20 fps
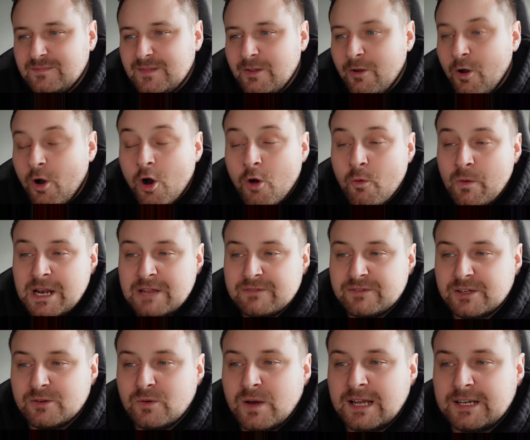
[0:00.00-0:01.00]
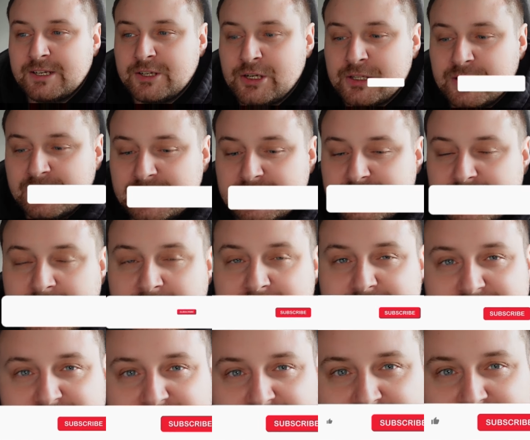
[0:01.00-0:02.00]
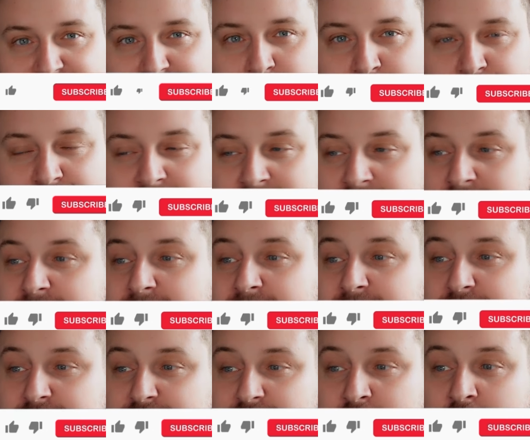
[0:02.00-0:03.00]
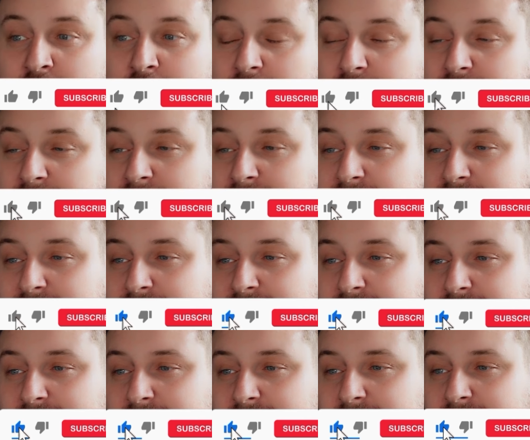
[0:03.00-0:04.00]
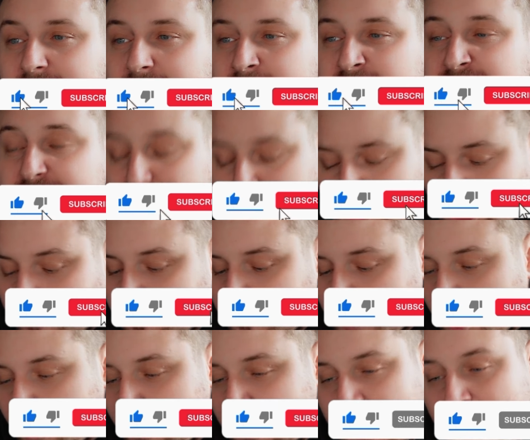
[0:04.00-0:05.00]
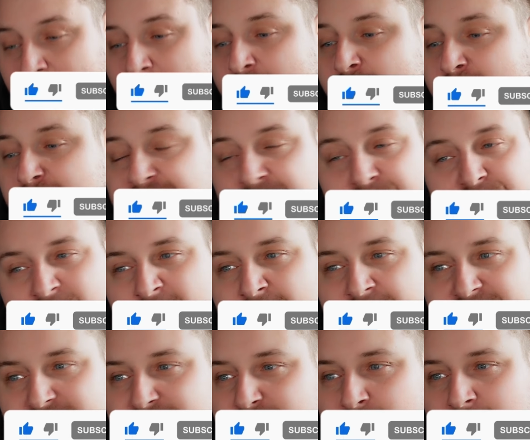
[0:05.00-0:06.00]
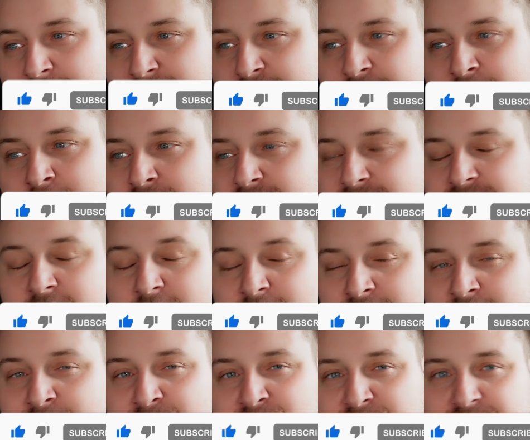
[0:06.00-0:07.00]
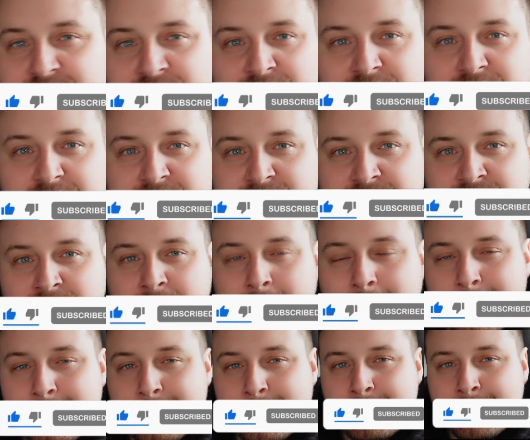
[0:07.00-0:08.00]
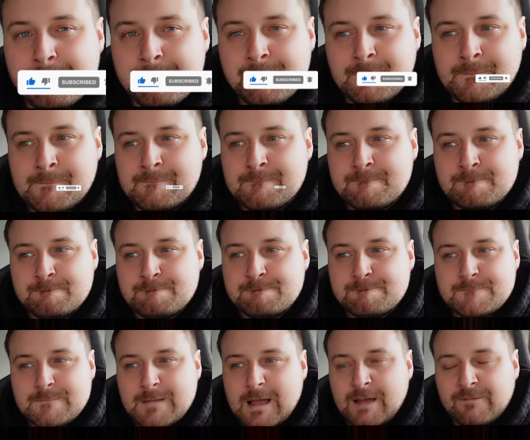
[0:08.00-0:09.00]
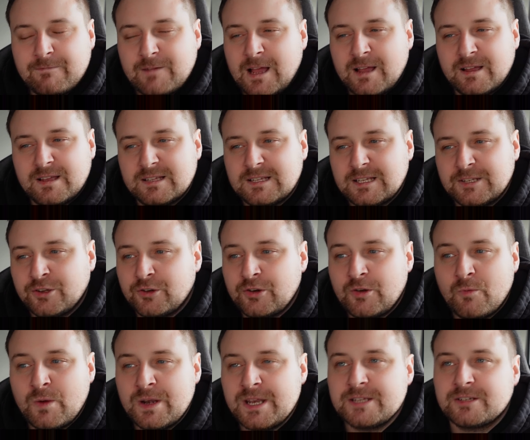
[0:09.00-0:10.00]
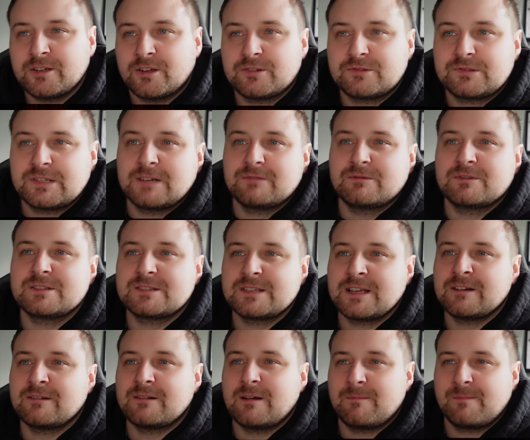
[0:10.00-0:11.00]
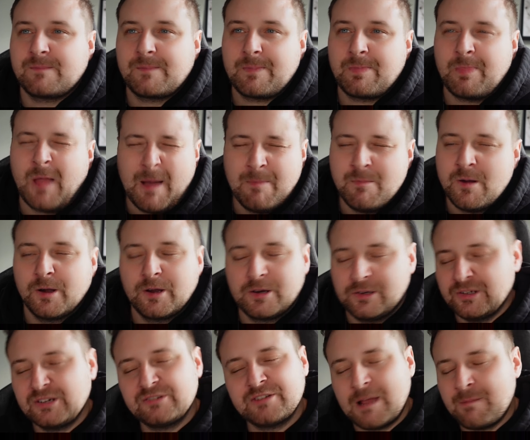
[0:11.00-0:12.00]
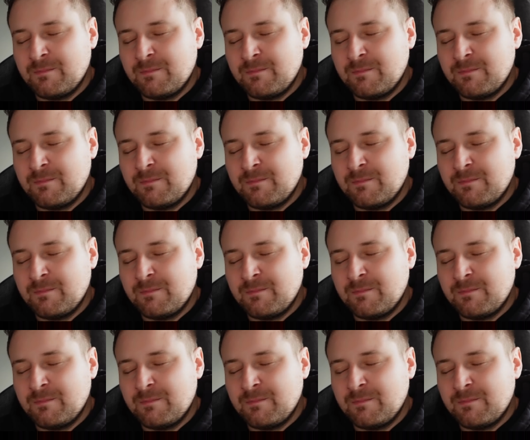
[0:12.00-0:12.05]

Or whenever Guardiola decides that he's done. Because, you know, with Klopp going, I won't be surprised if Guardiola's not around much longer, you know. I don't know when his contract runs out. I'm not going to look for it.